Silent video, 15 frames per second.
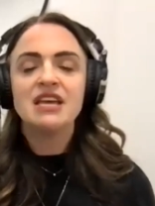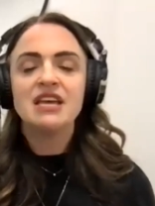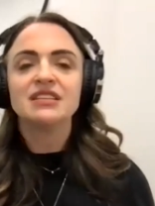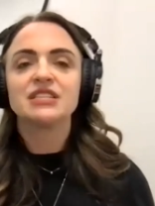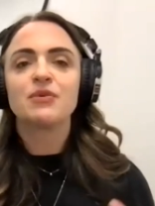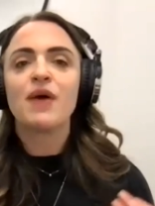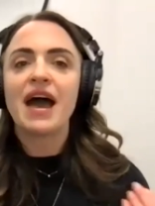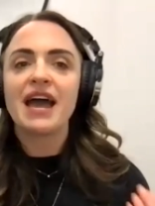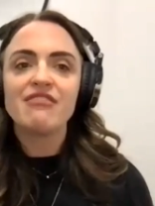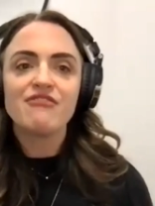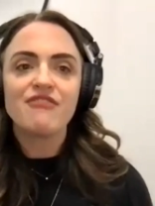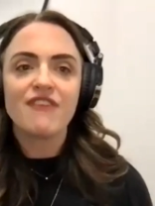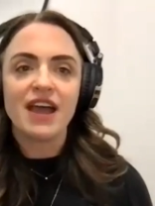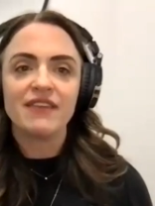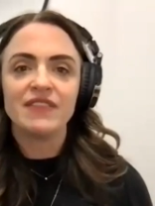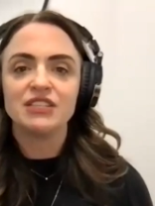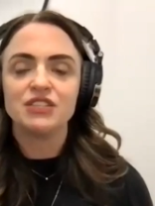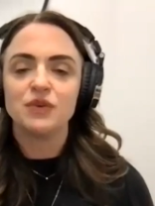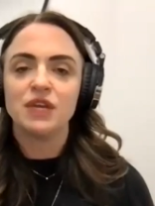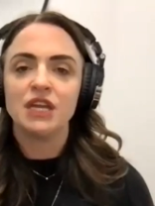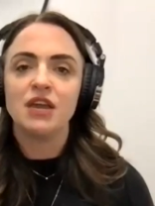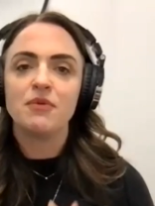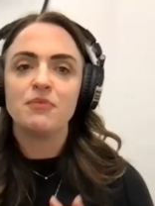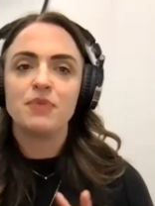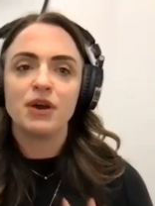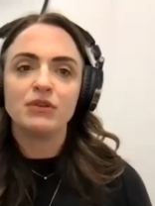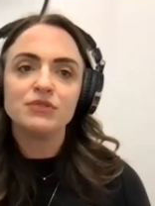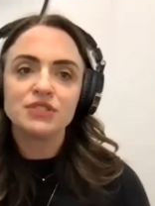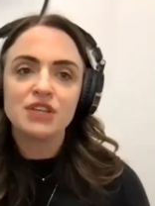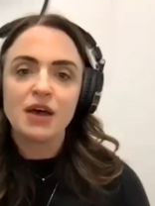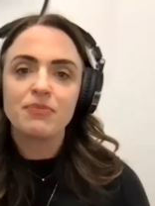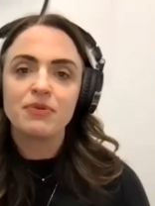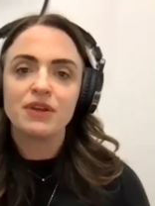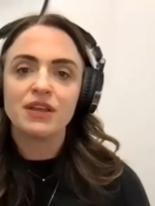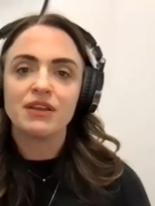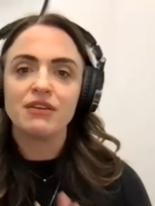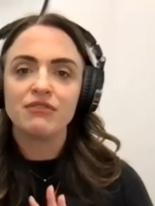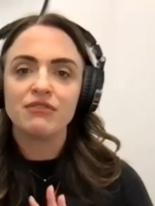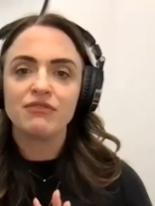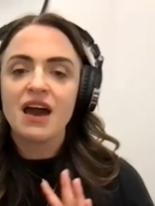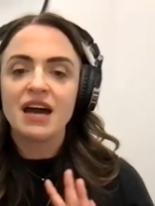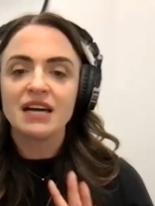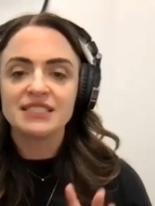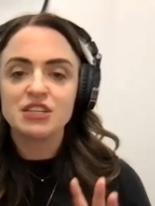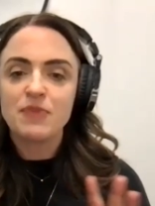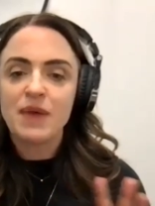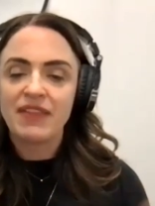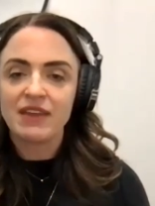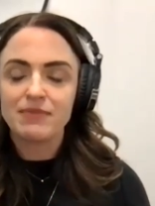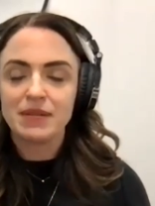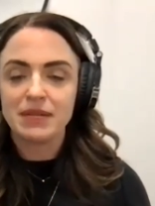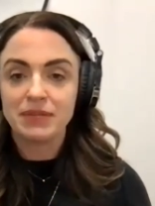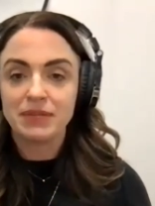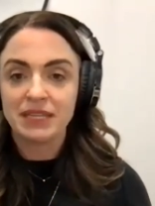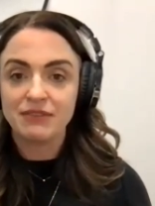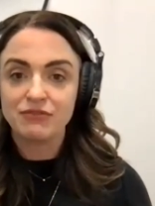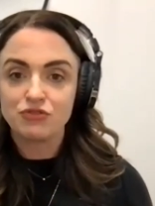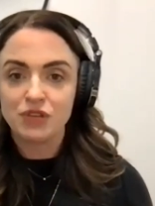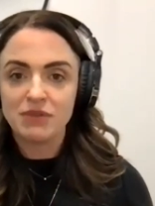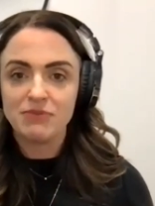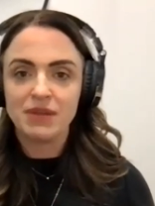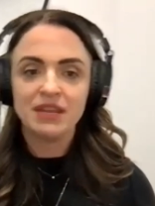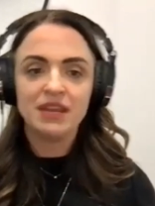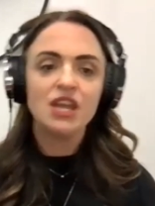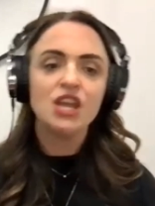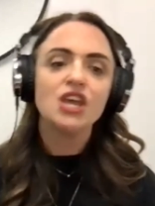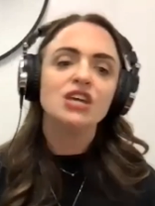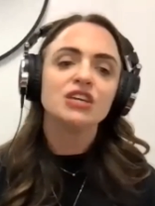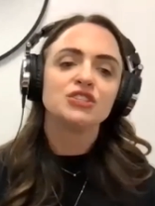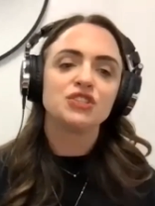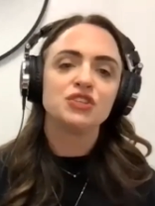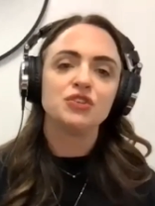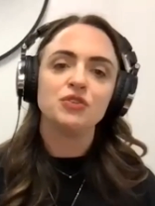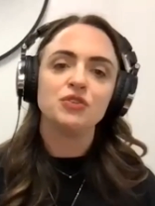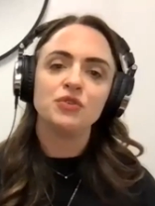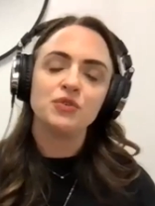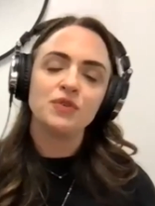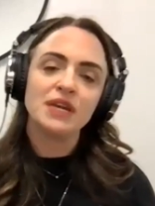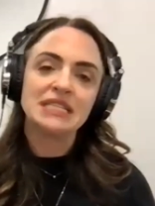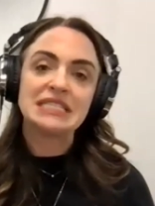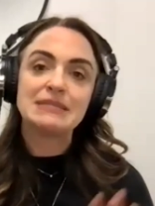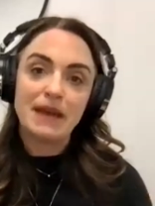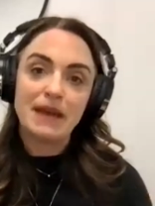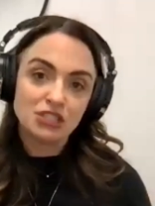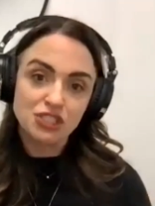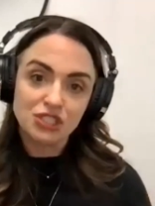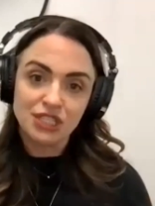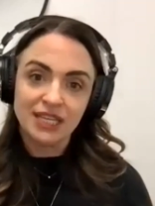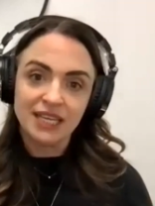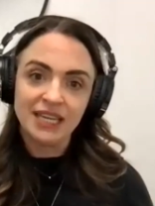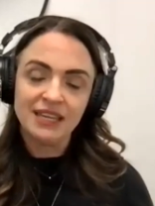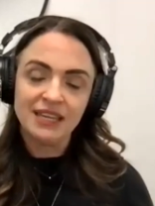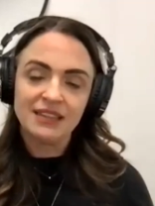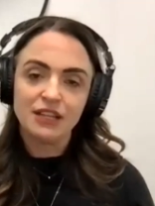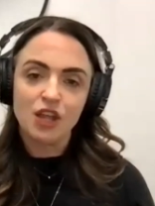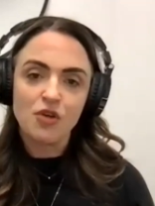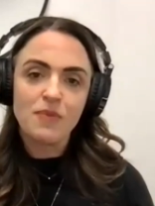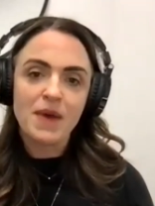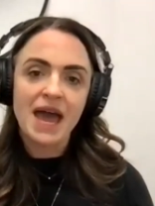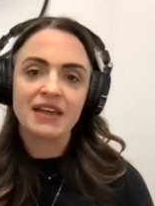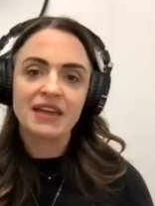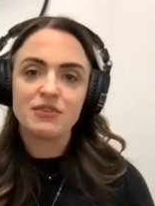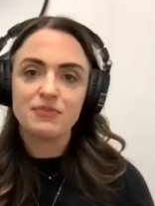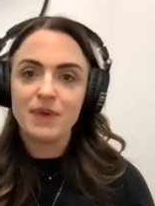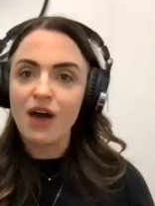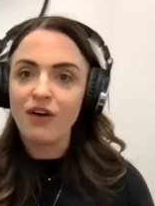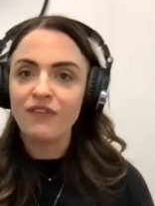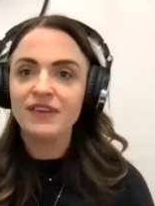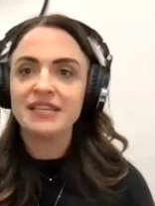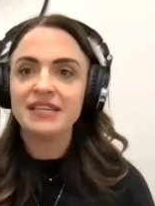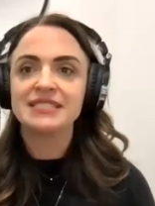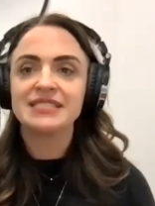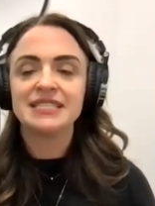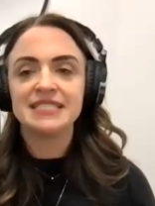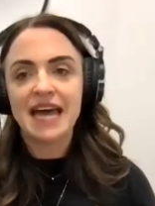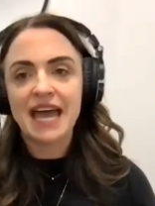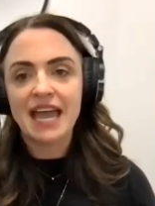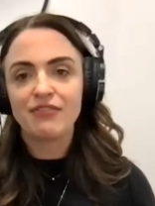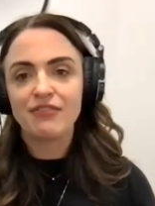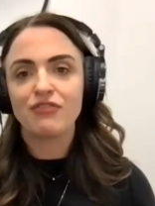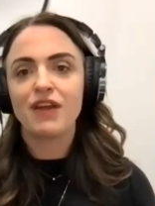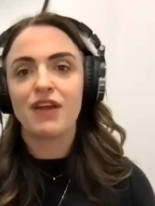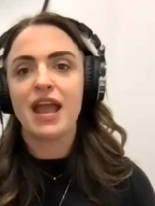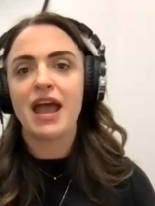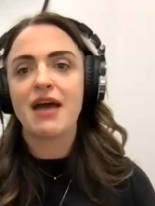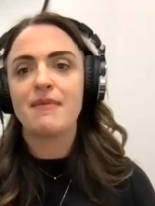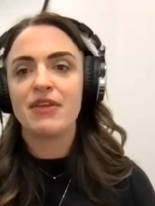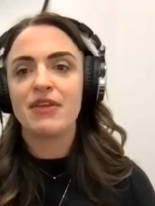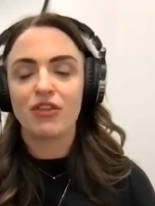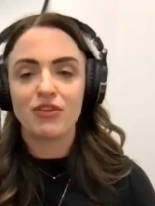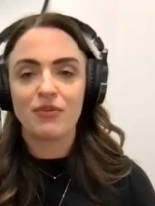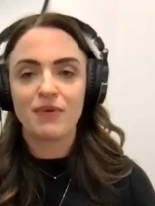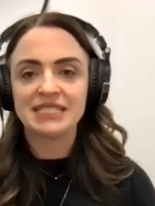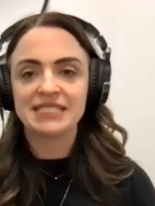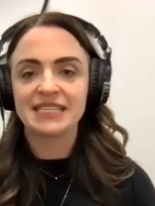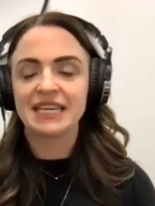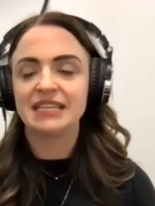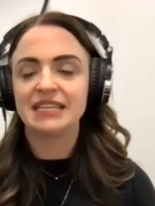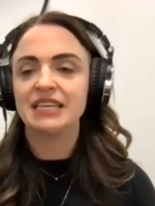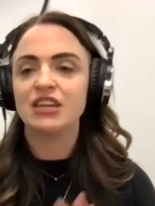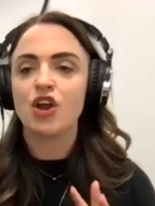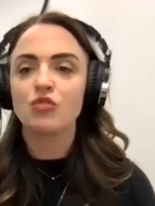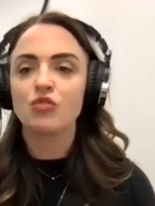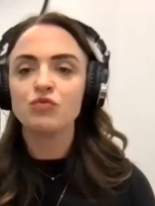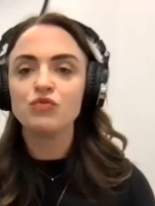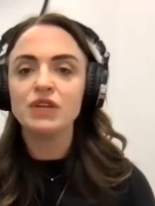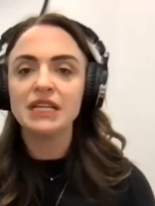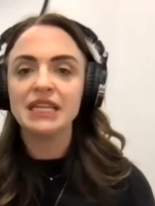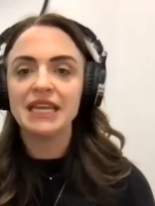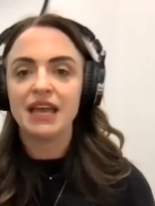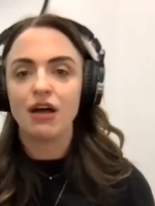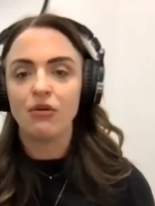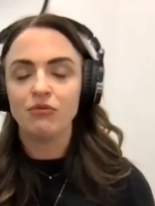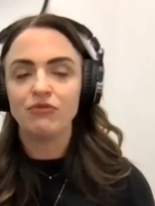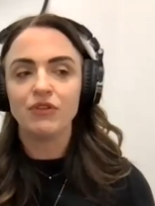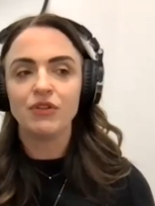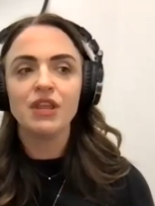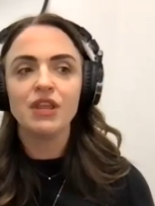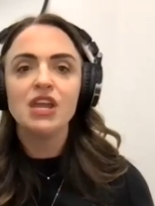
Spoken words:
So I find that doing postoperative osteopathic manipulative treatment to especially the low back, the pelvis, the diaphragm, and the thoracic inlet are really helpful